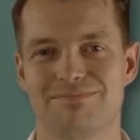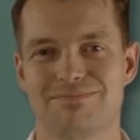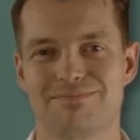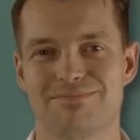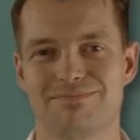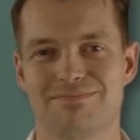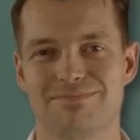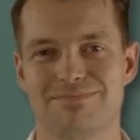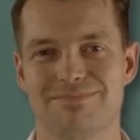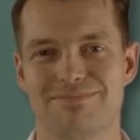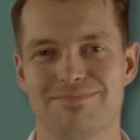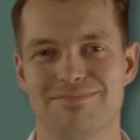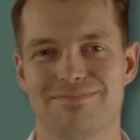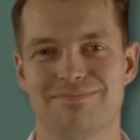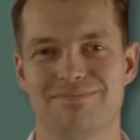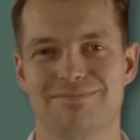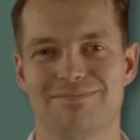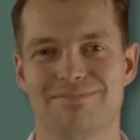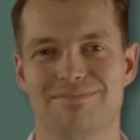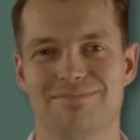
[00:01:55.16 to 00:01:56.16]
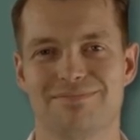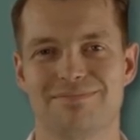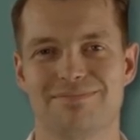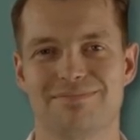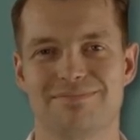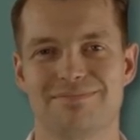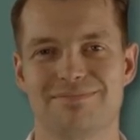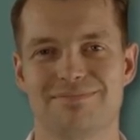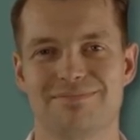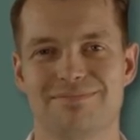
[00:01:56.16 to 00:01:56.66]

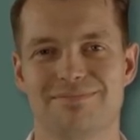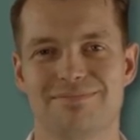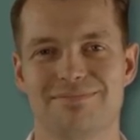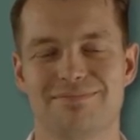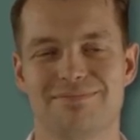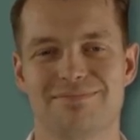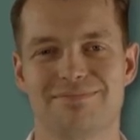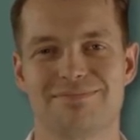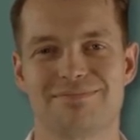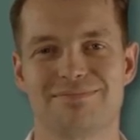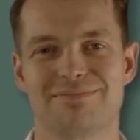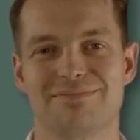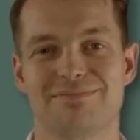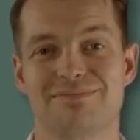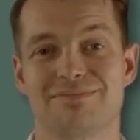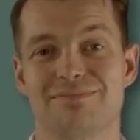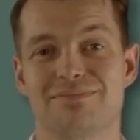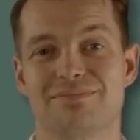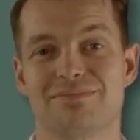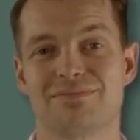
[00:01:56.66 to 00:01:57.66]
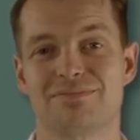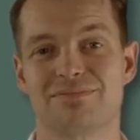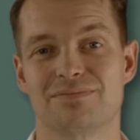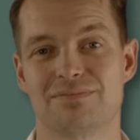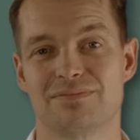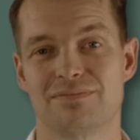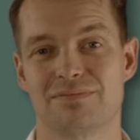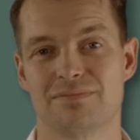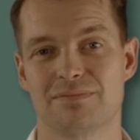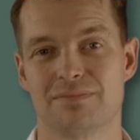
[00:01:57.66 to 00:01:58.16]

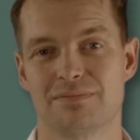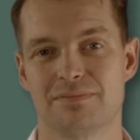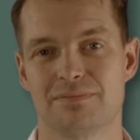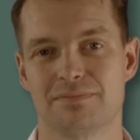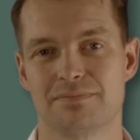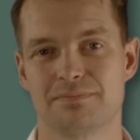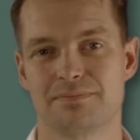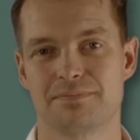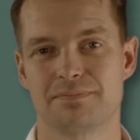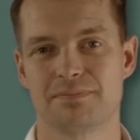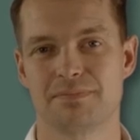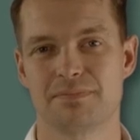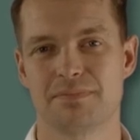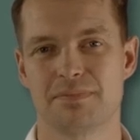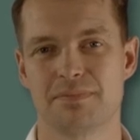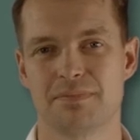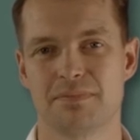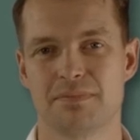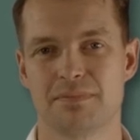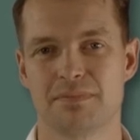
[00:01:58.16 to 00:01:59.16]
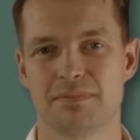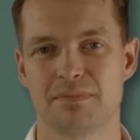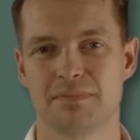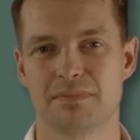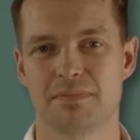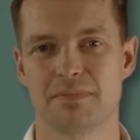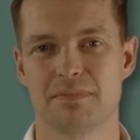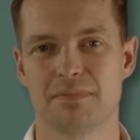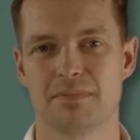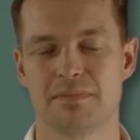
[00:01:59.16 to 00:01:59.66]

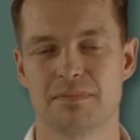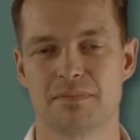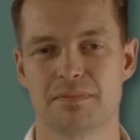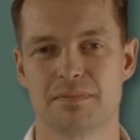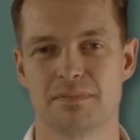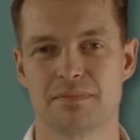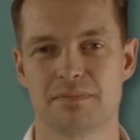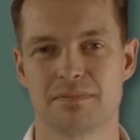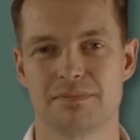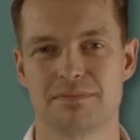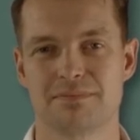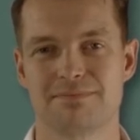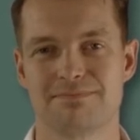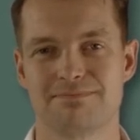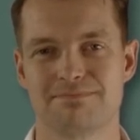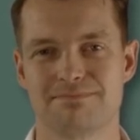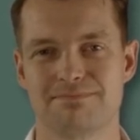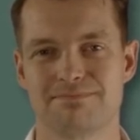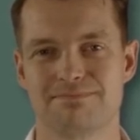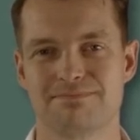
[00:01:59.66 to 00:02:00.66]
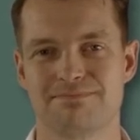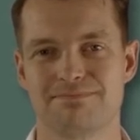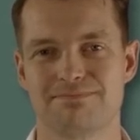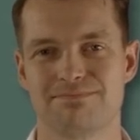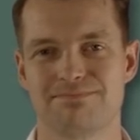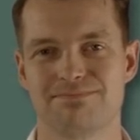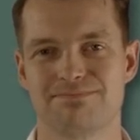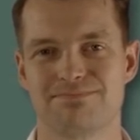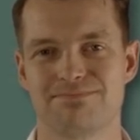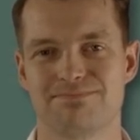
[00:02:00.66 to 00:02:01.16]

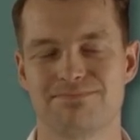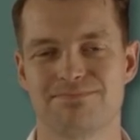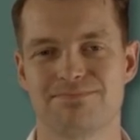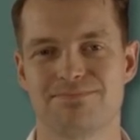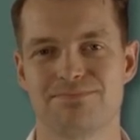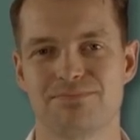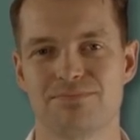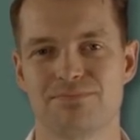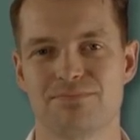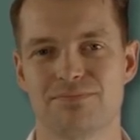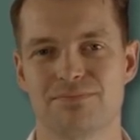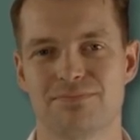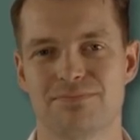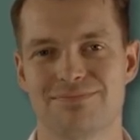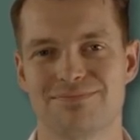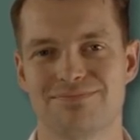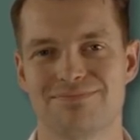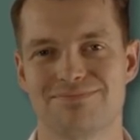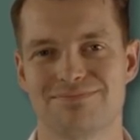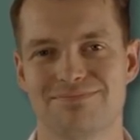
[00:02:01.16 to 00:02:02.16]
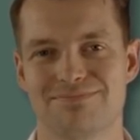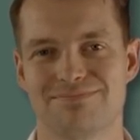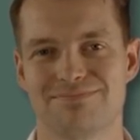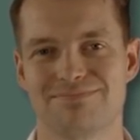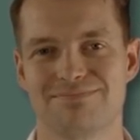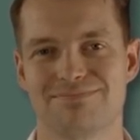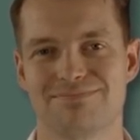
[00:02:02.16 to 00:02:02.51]
This person isn't speaking.